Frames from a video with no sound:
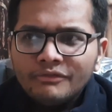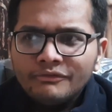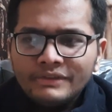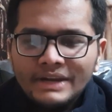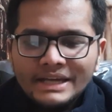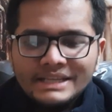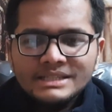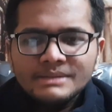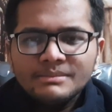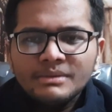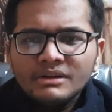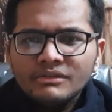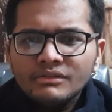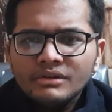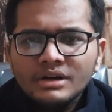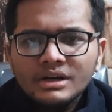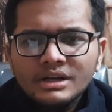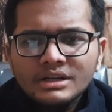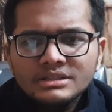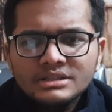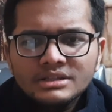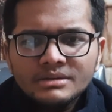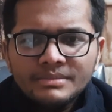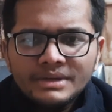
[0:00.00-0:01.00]
Flexible work
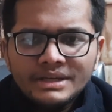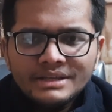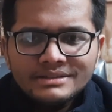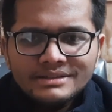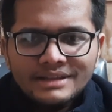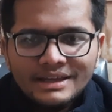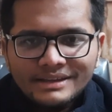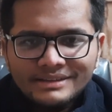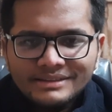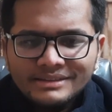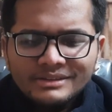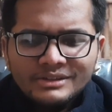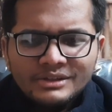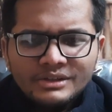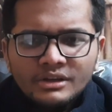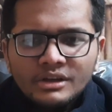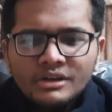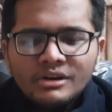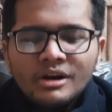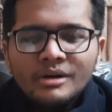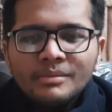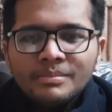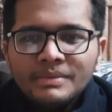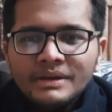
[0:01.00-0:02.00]
culture means like you'll
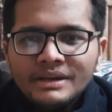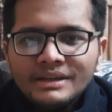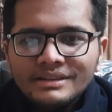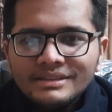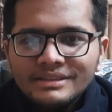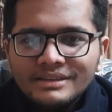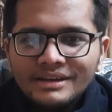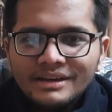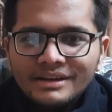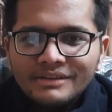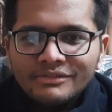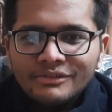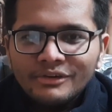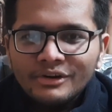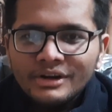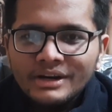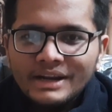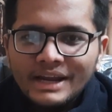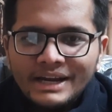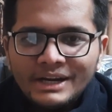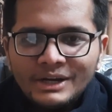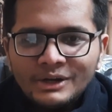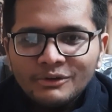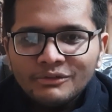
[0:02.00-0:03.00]
not be there for
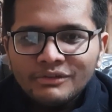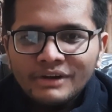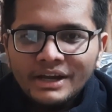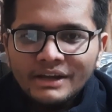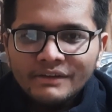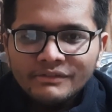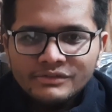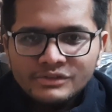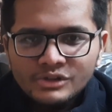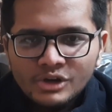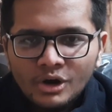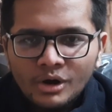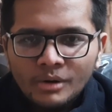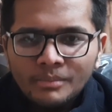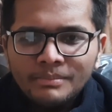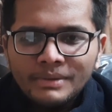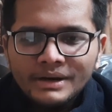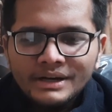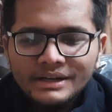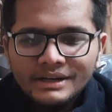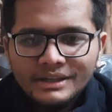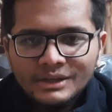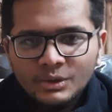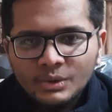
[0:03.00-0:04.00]
9-to-5 job,
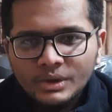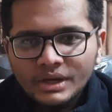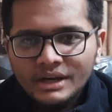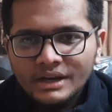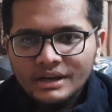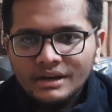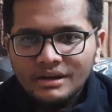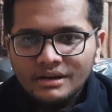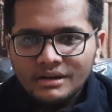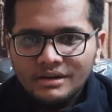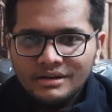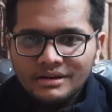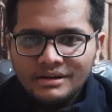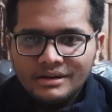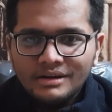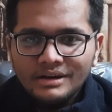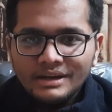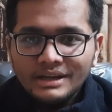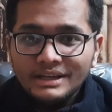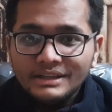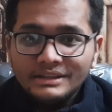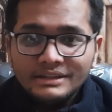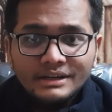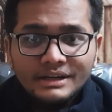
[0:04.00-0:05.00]
but you can
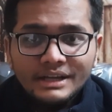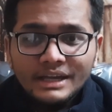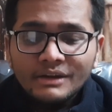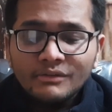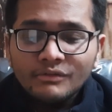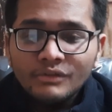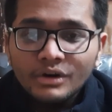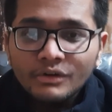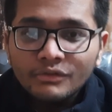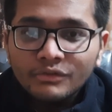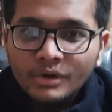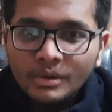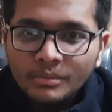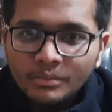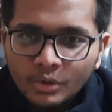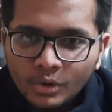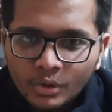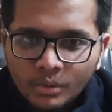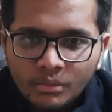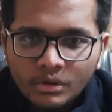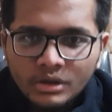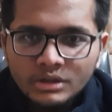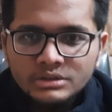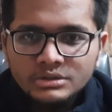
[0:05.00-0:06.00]
either take work from
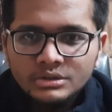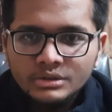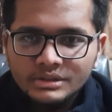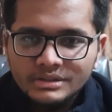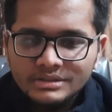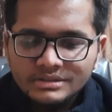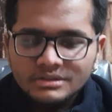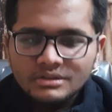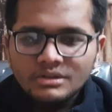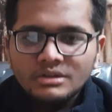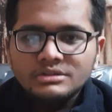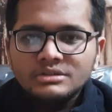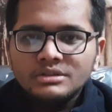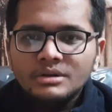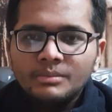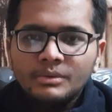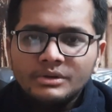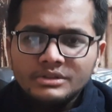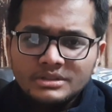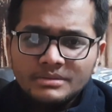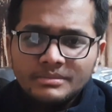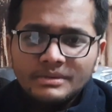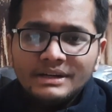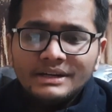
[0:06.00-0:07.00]
home also. This is also a
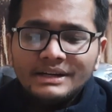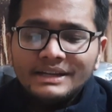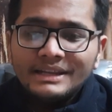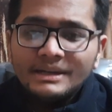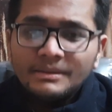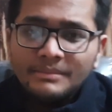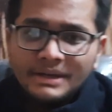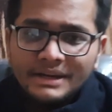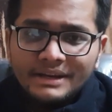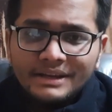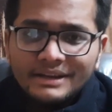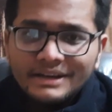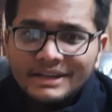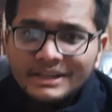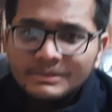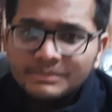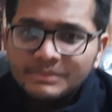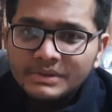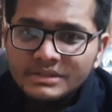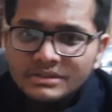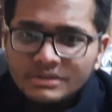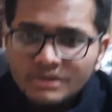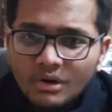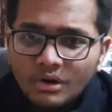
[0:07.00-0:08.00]
possibility in American
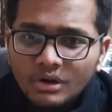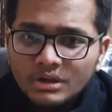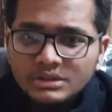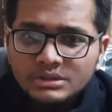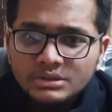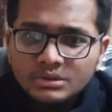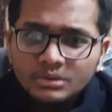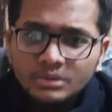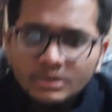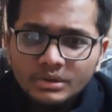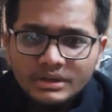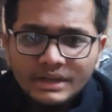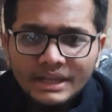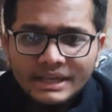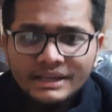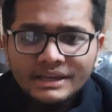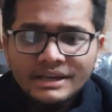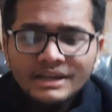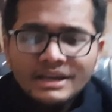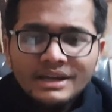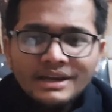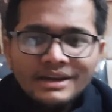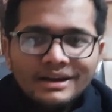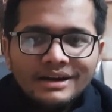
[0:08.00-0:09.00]
Express. Also,
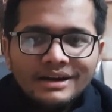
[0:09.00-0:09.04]
like,